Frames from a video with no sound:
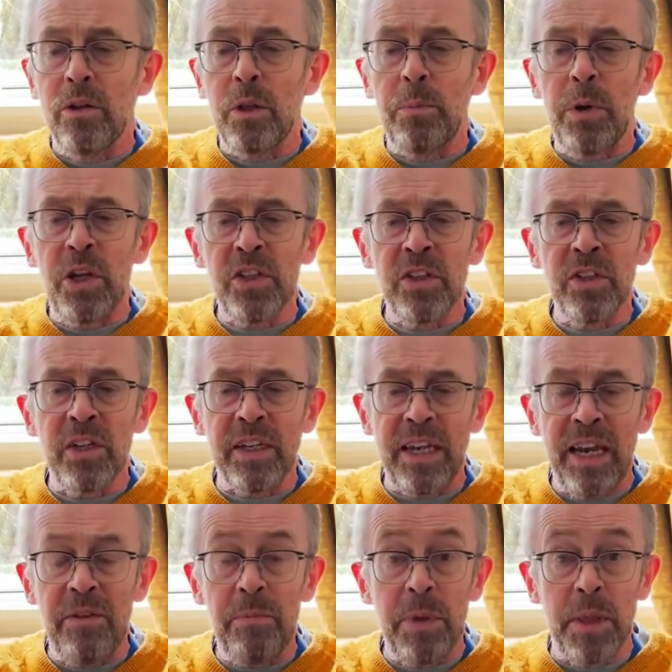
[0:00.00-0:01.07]
The person that
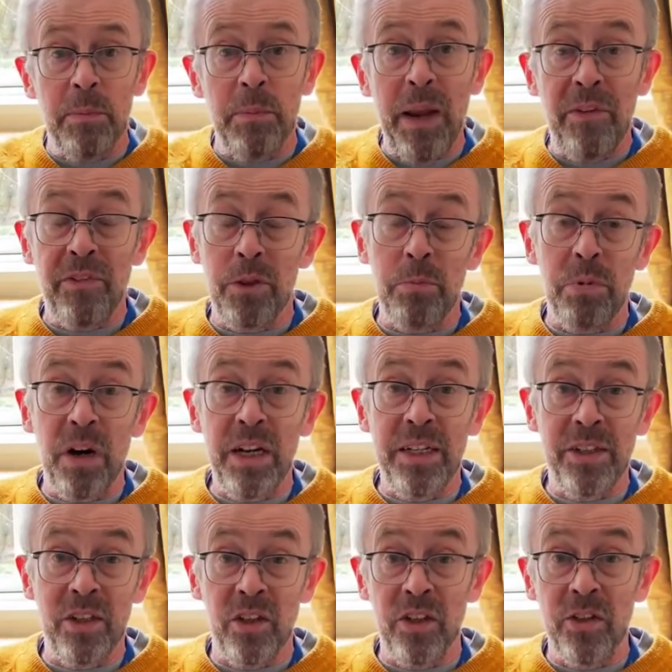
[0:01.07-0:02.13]
gave me them left the
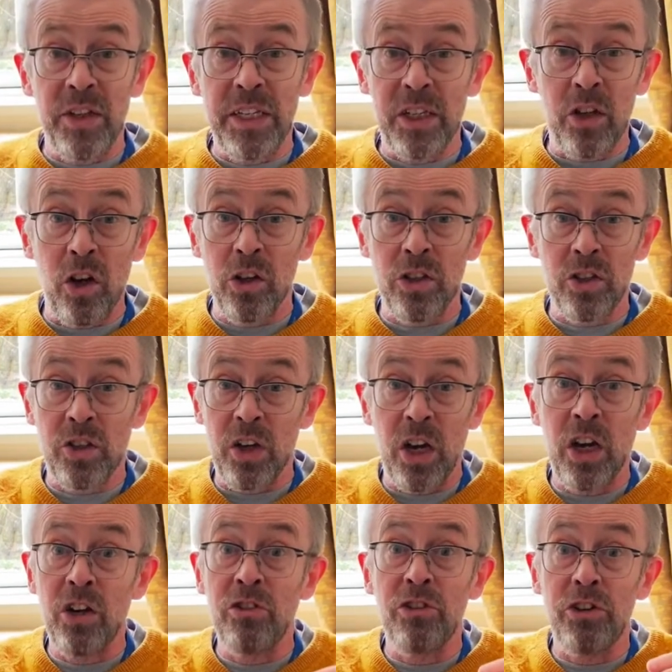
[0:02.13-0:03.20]
price on, and these cost
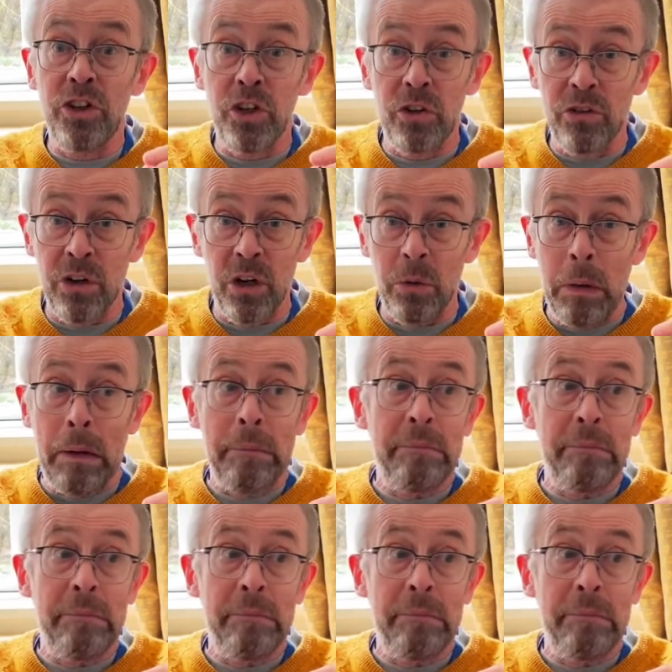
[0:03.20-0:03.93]
€100.